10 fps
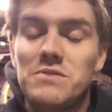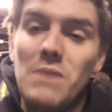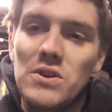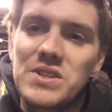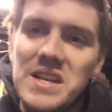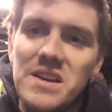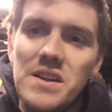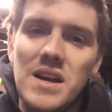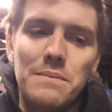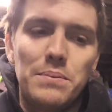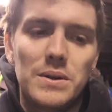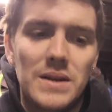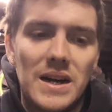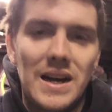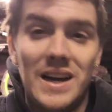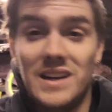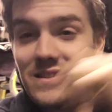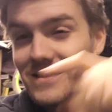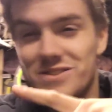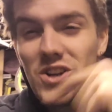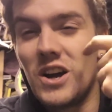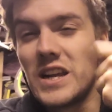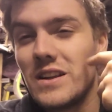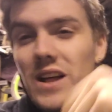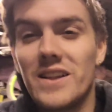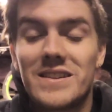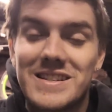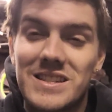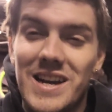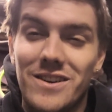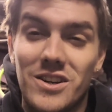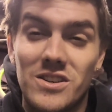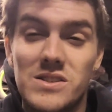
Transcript: mostly healed up. Talking a lot like this kind of hurts,